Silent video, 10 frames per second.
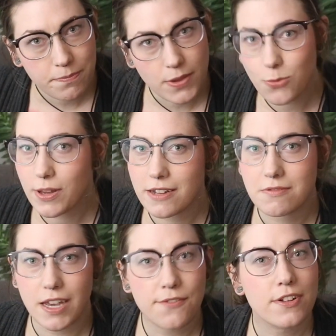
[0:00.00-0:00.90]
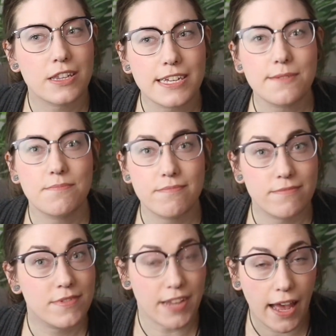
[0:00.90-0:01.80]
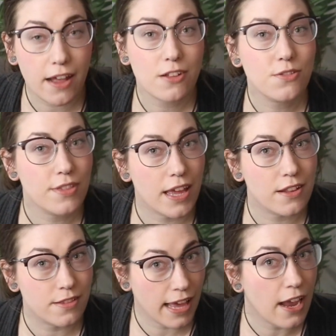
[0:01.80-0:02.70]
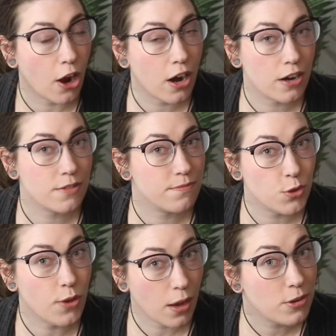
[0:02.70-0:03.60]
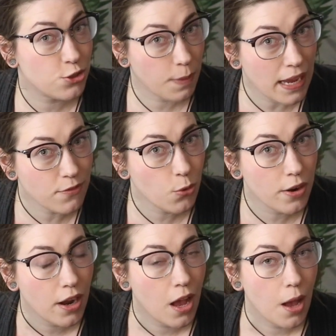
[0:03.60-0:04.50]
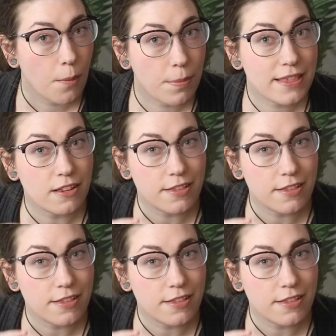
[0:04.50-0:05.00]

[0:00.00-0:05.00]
You can definitely tell that you get what you pay for, but the